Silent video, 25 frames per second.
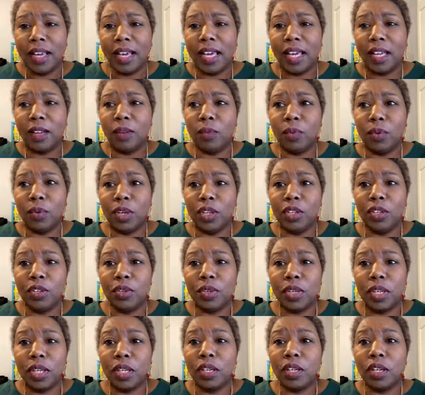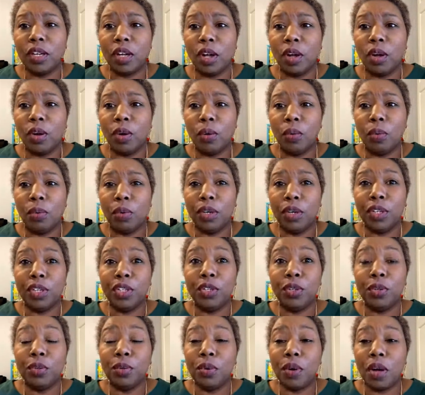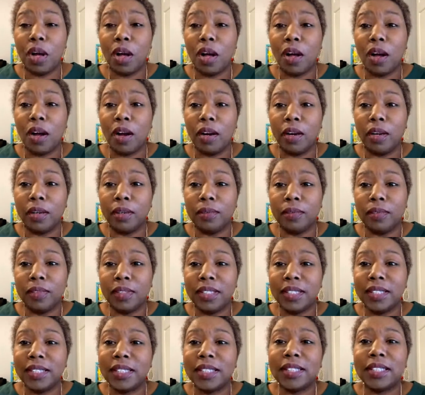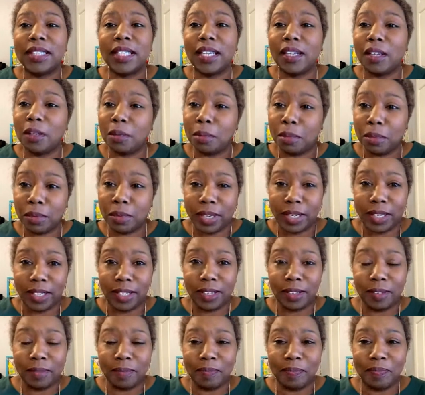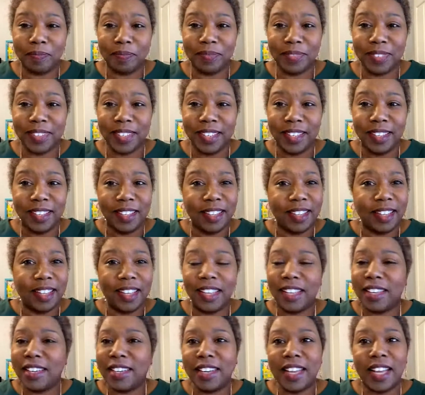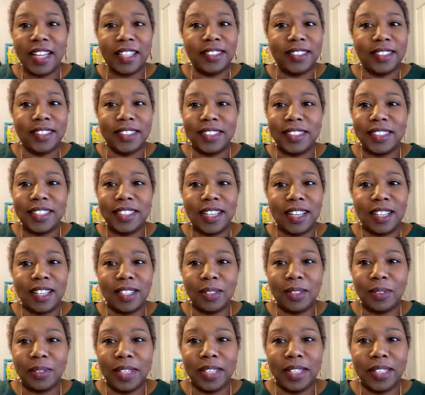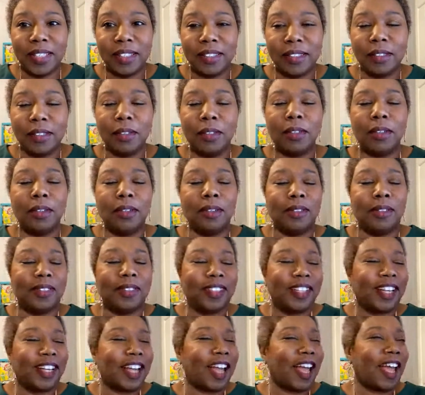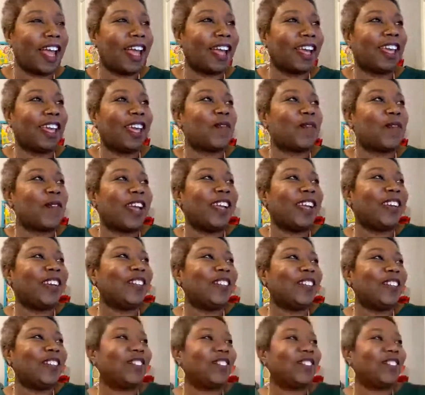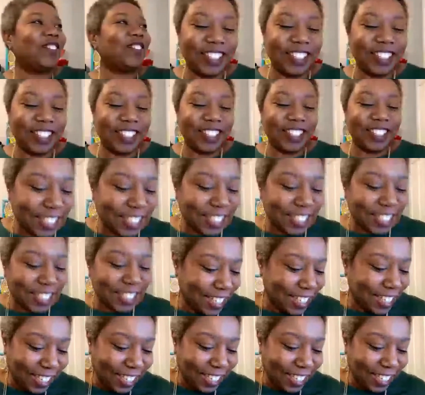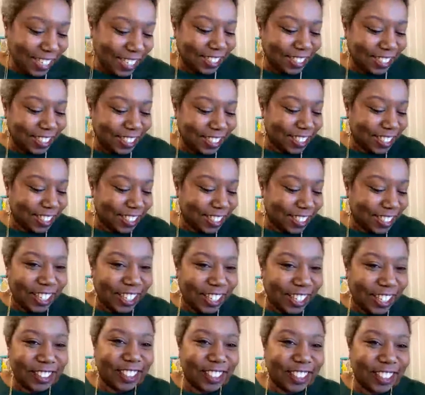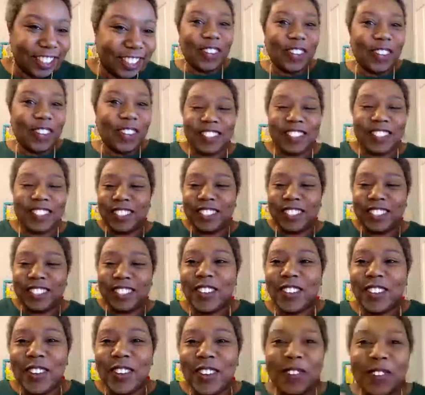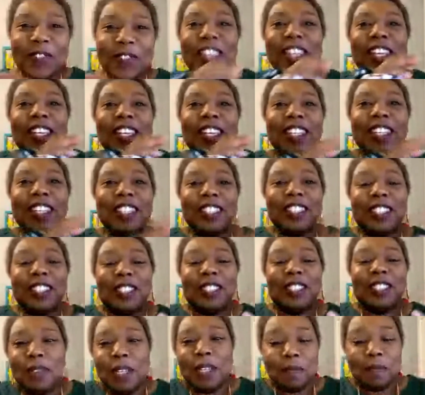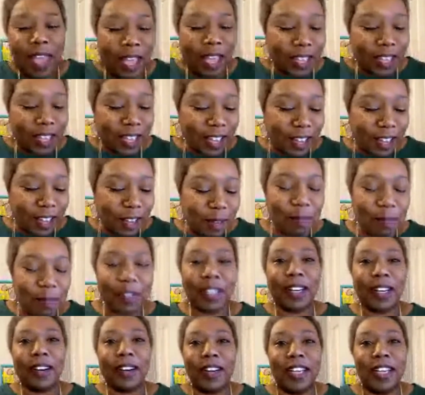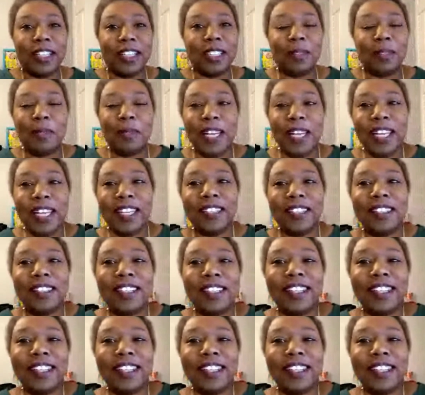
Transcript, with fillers: and where you can go where you are celebrated and not just tolerated. Ooh, I can't wait for the next installation of this show to be back um, in our expat